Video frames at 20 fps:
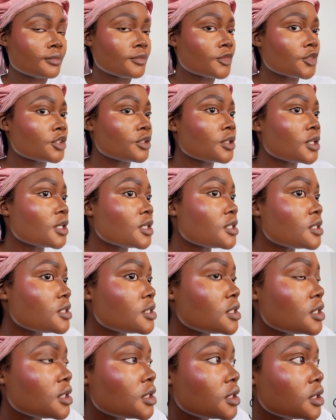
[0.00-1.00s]
Do you guys
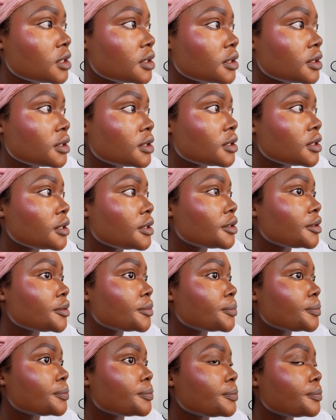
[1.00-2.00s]
see
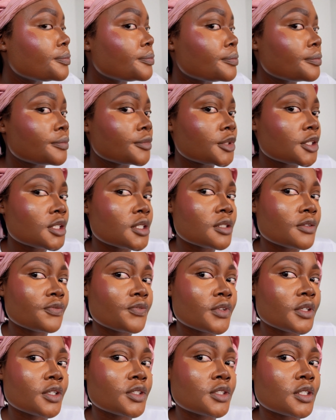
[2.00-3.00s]
just the
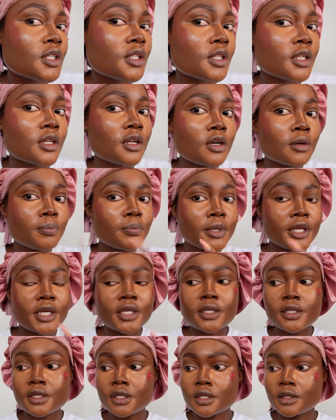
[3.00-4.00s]
finishing? Then I'll
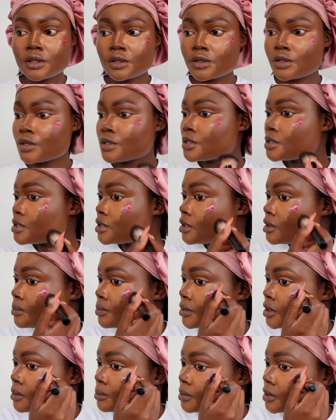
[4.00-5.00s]
blend in the concealer
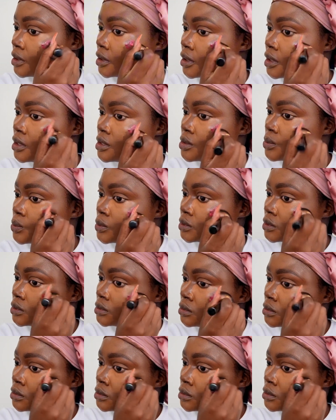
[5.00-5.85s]
properly as well.